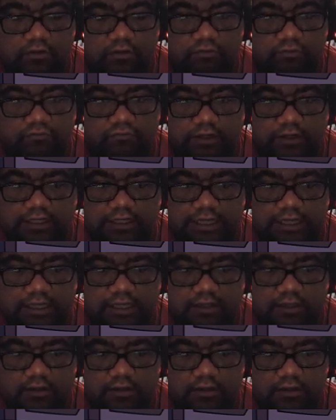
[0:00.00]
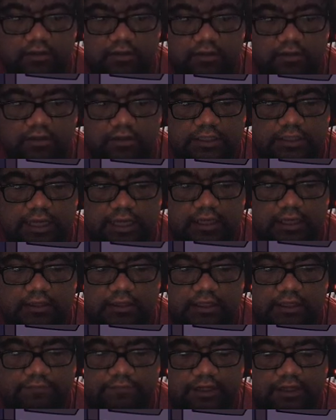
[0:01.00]
Really? Yeah,
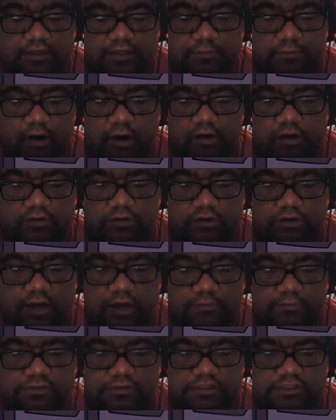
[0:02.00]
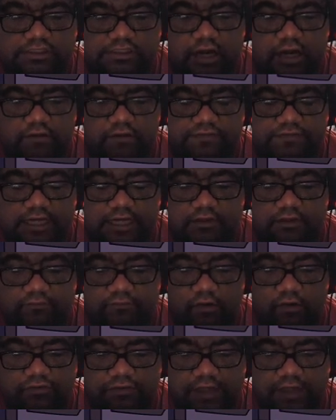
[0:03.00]
even at the bar earlier, I was scared of saying the
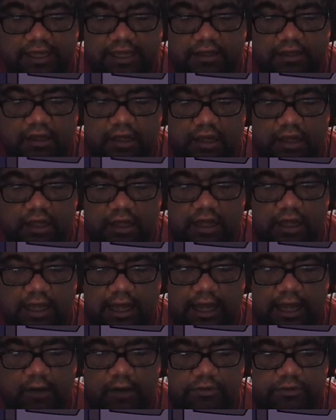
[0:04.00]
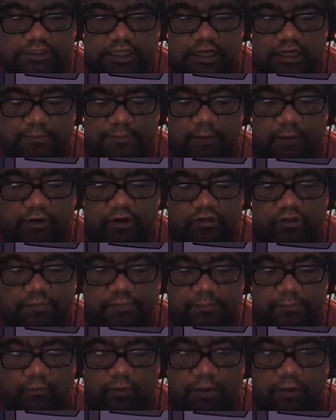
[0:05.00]
wrong thing. I always think about what other
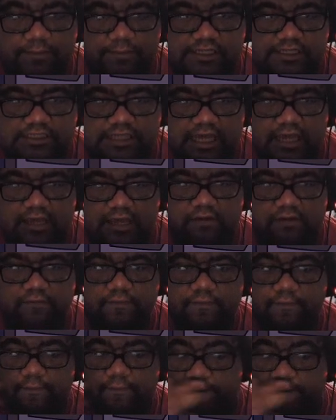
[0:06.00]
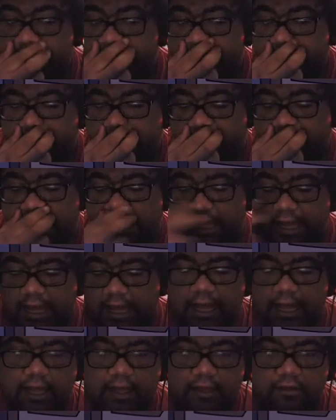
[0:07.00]
people want me to say.
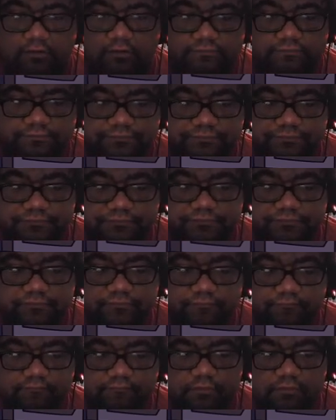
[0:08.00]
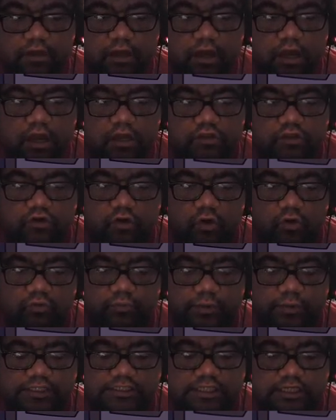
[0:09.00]
Huh? The cold
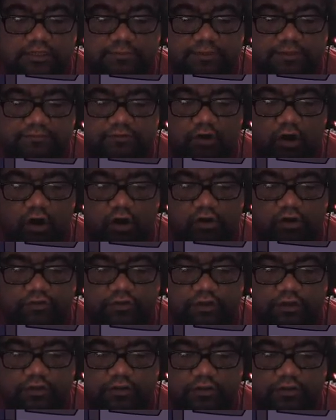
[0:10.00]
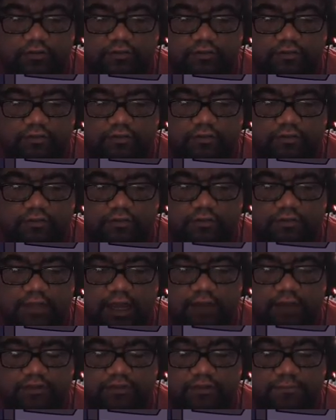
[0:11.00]
wind is hitting me even harder than
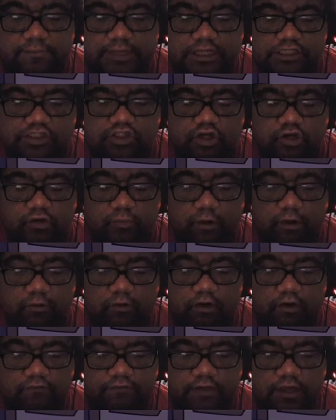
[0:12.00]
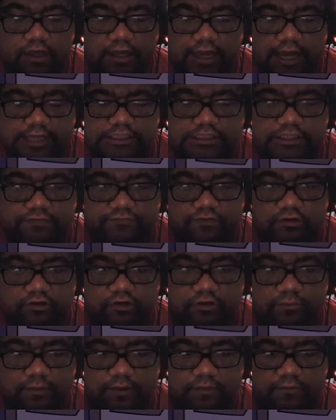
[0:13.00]
now that the meat is starting to wear off. I shiver a
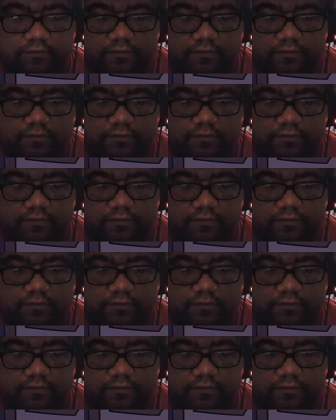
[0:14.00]
little bit.